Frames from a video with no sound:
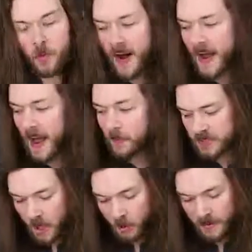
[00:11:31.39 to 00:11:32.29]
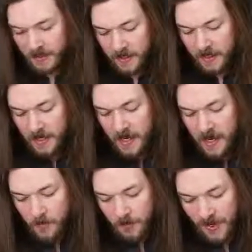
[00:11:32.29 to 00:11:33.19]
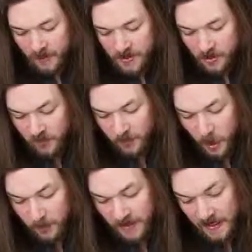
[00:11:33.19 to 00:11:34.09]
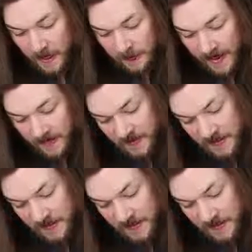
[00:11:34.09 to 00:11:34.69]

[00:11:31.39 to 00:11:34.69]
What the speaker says: the way I was holding it, but I was sort of propping it up like